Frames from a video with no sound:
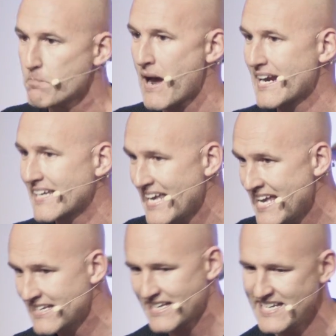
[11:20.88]
back
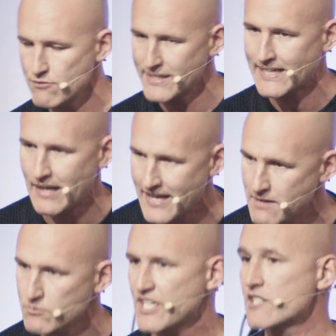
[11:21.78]
in and he
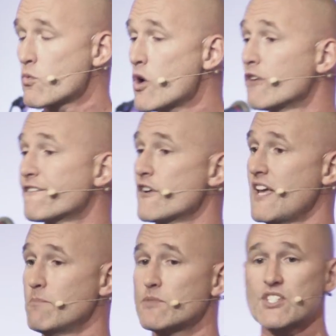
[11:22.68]
reclaims his world for
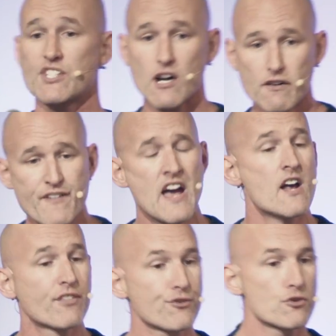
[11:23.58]
himself
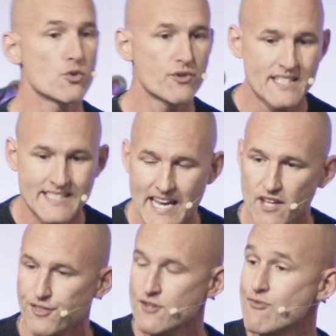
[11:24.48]
through the
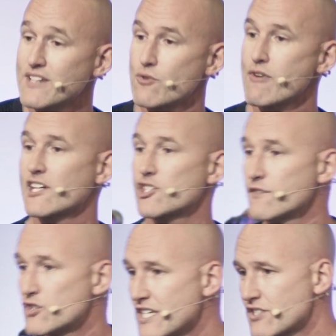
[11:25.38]
death and resurrection
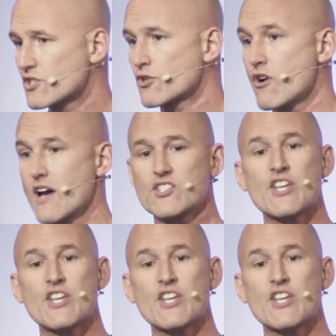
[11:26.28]
of Jesus Christ